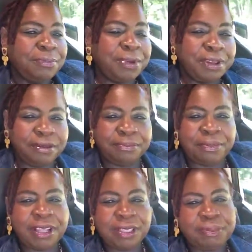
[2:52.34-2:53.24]
but
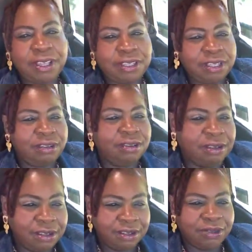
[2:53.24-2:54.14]
my space here
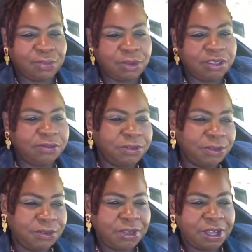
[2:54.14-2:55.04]
is
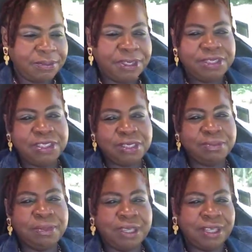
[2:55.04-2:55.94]
wonderful. Um, it's just
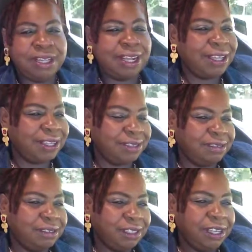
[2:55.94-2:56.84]
me, and I can
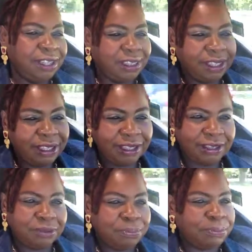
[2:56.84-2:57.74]
think
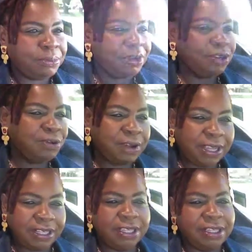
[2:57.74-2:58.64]
brand new
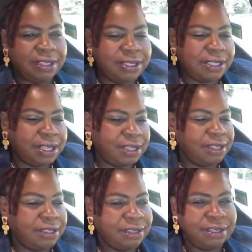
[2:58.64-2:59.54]
ideas. I
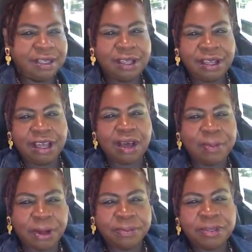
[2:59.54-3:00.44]
can
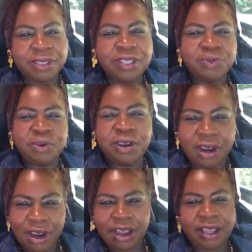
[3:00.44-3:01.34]
come up. This is
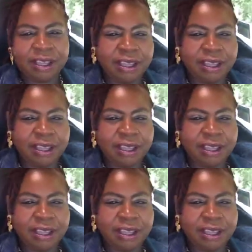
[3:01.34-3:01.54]
where I